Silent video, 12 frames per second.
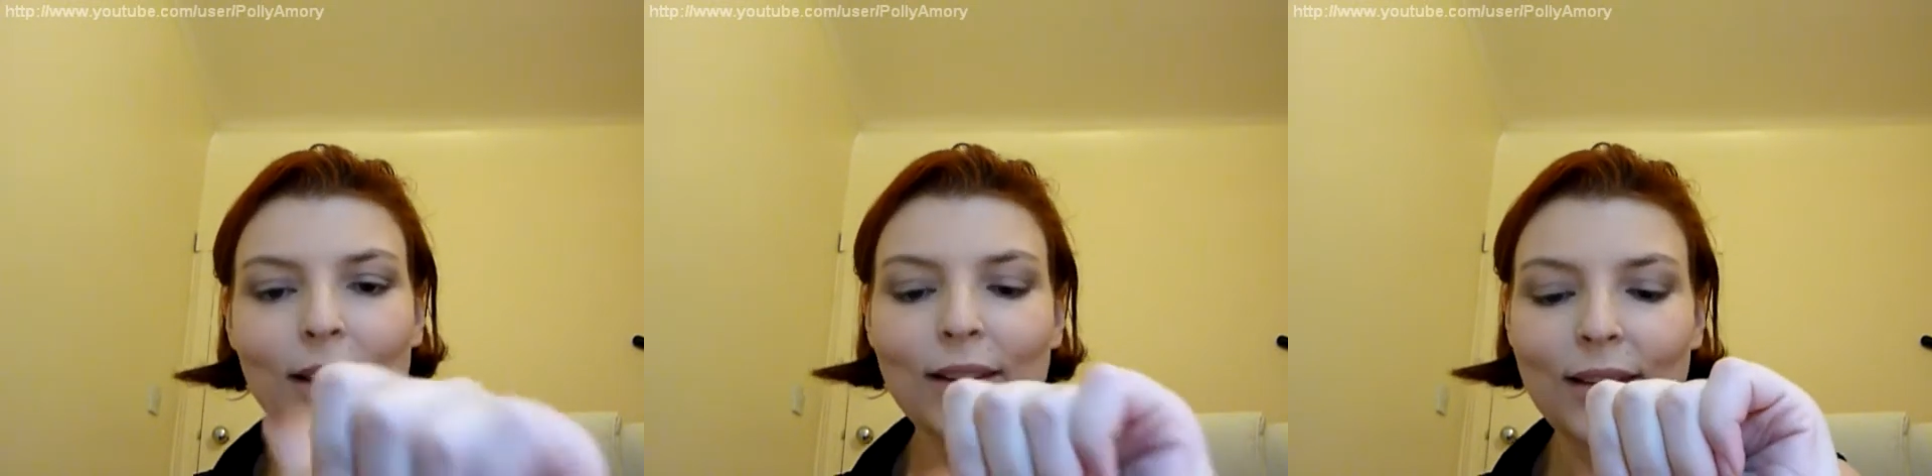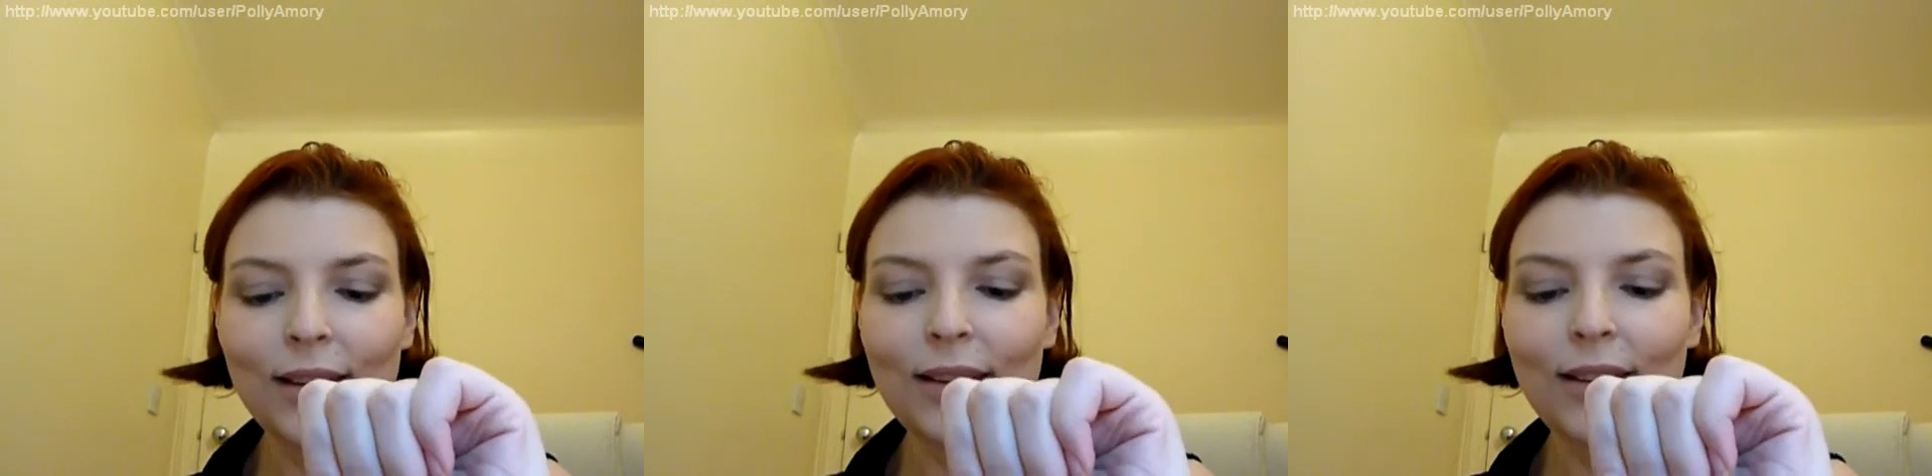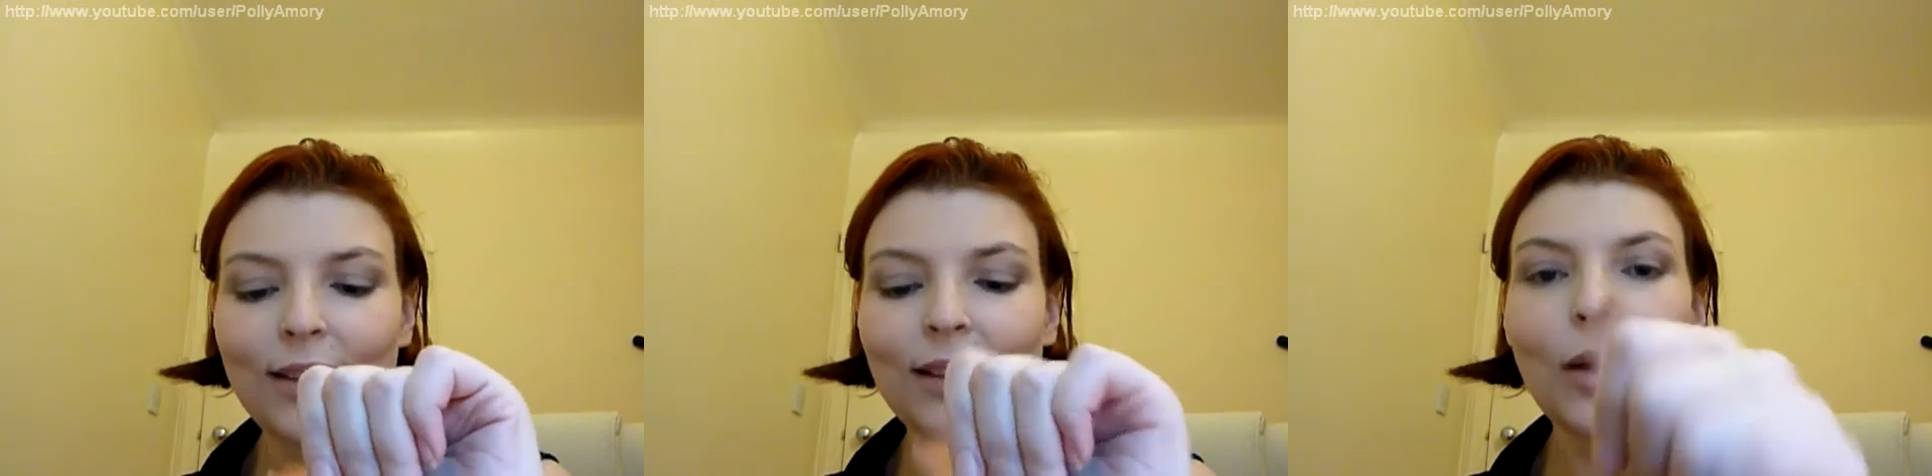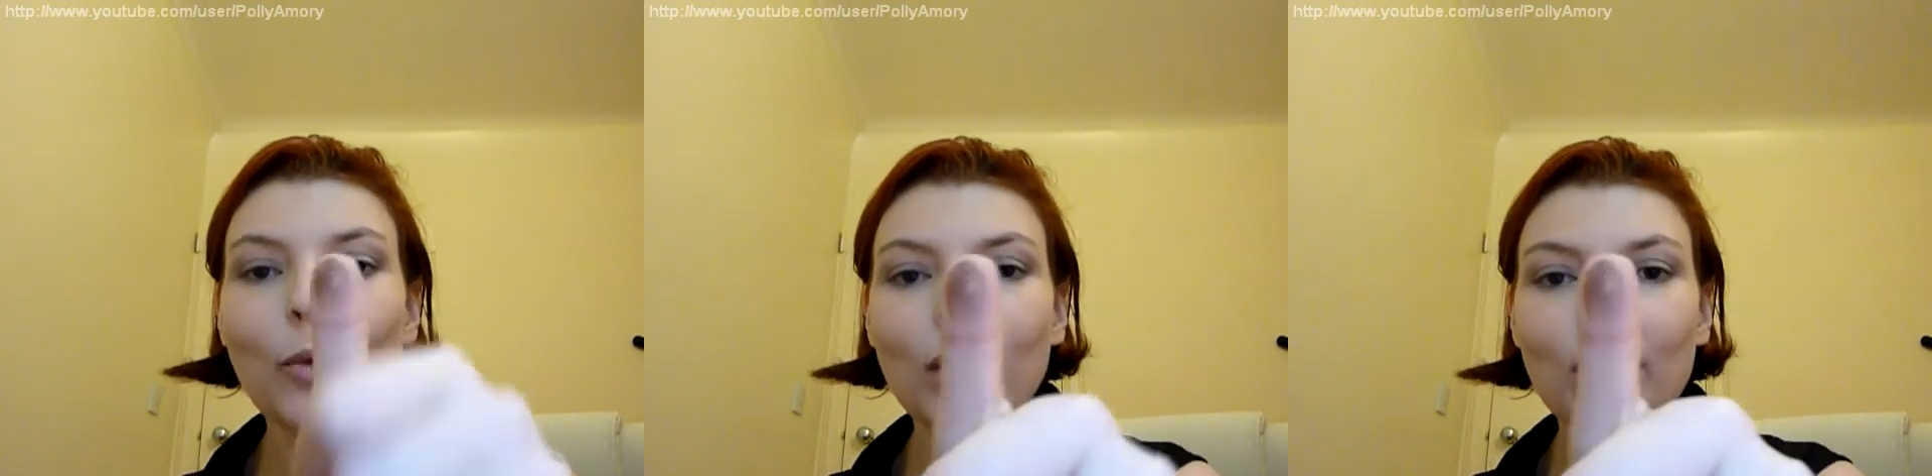So this is
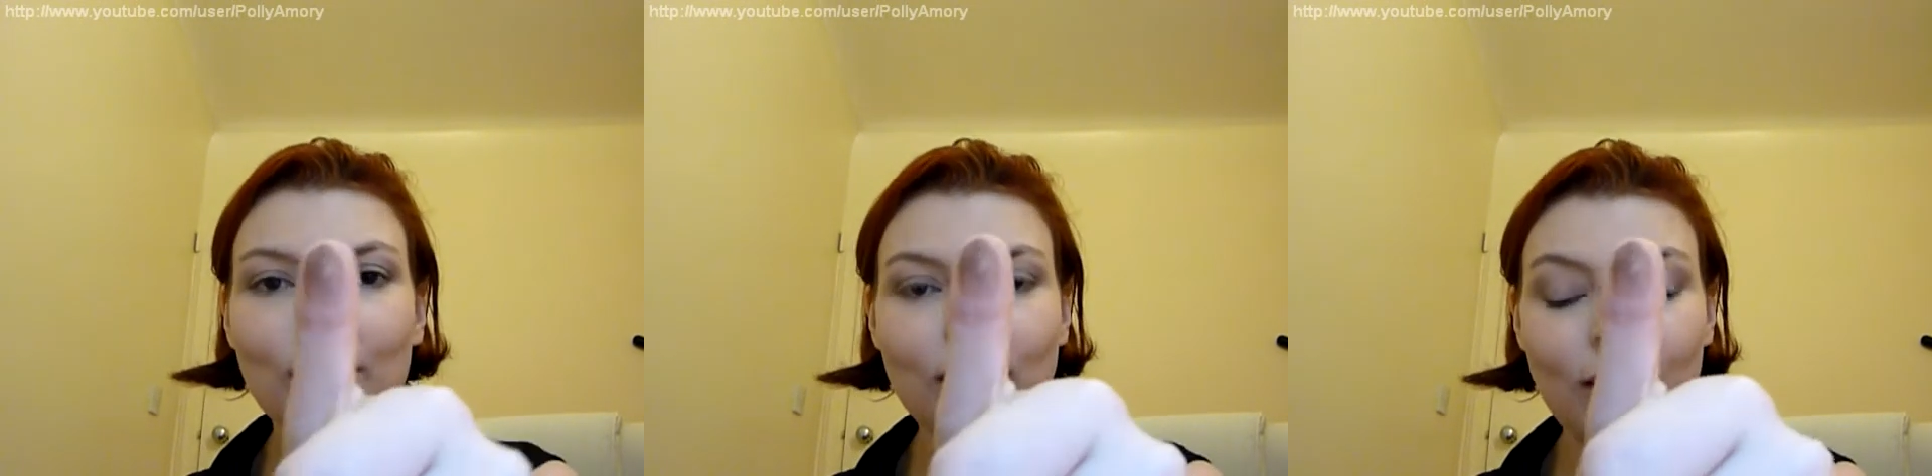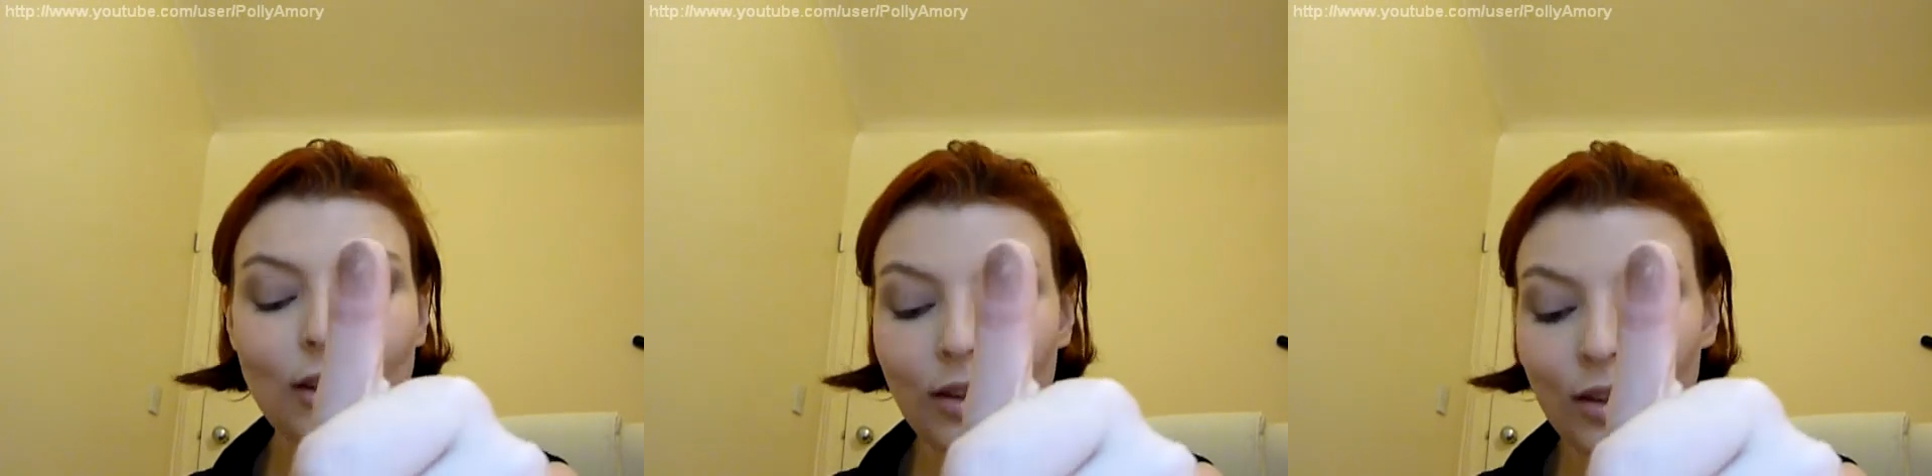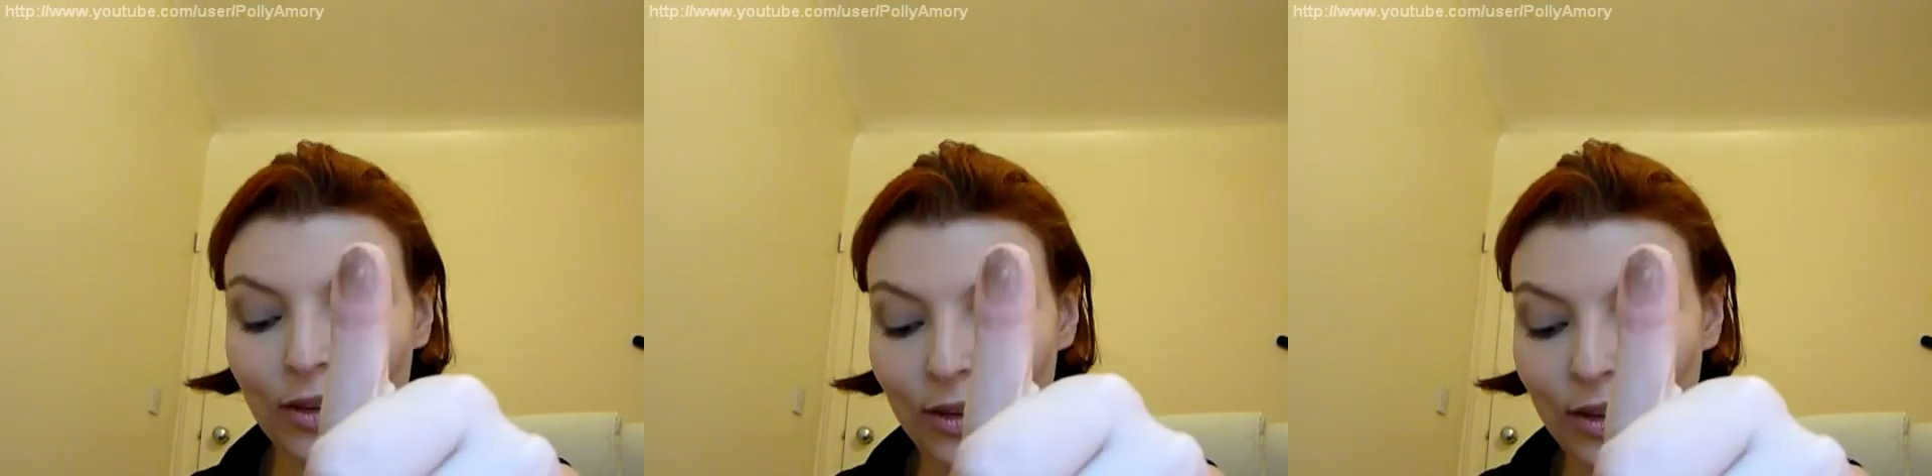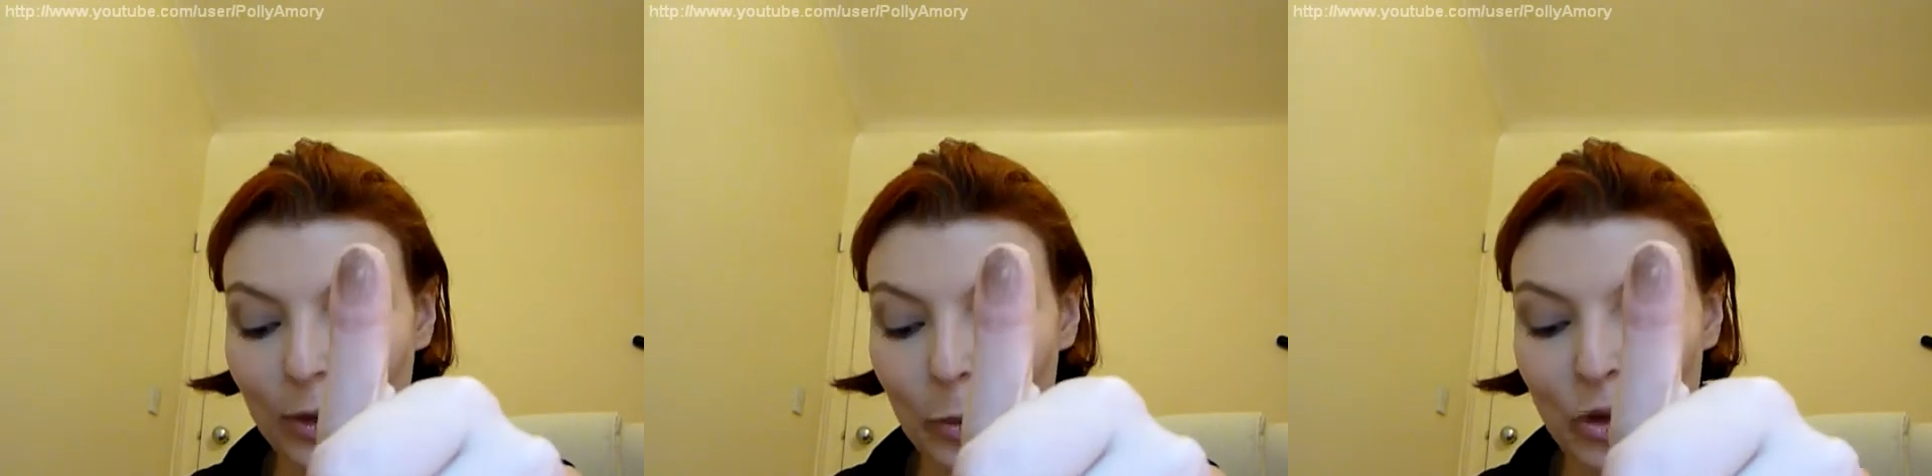like one of the
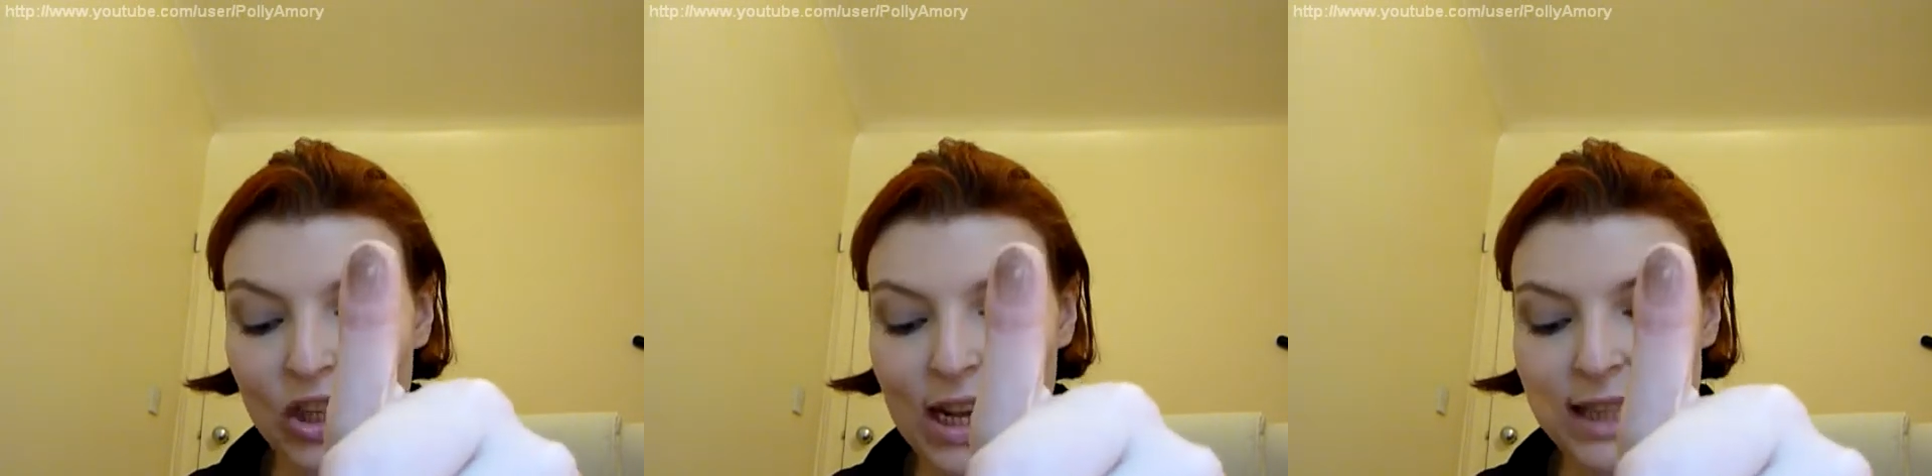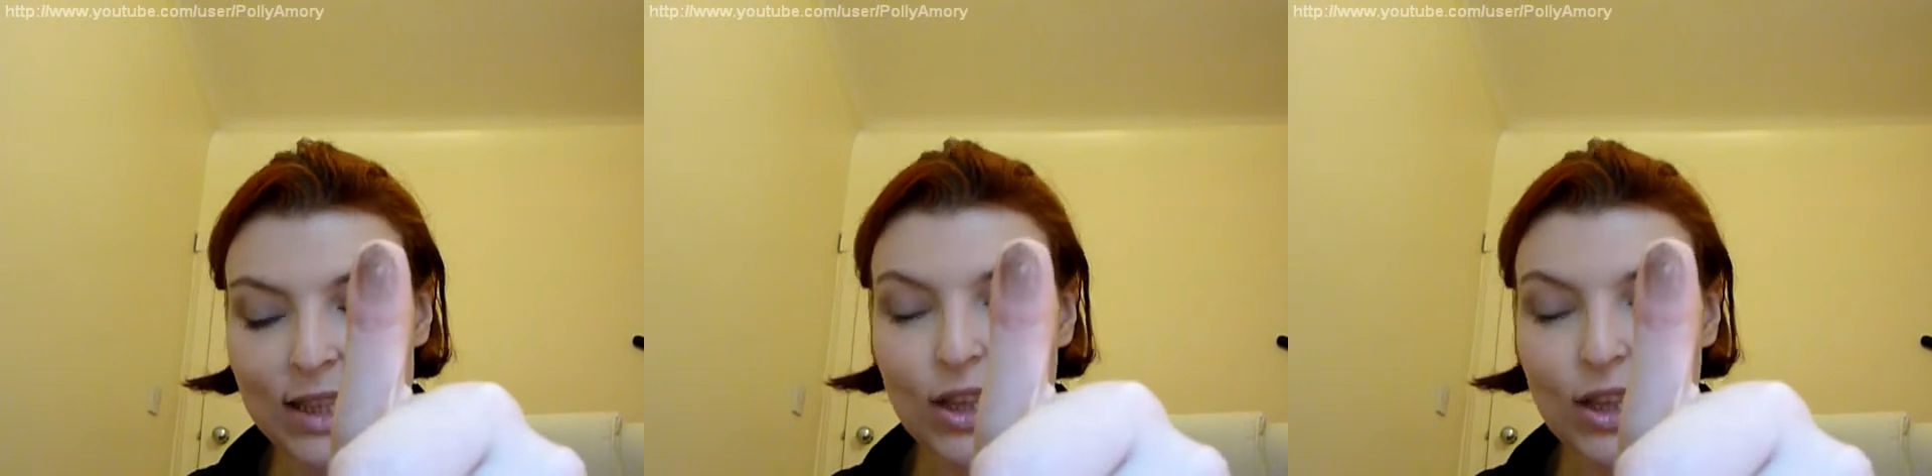deeper shades.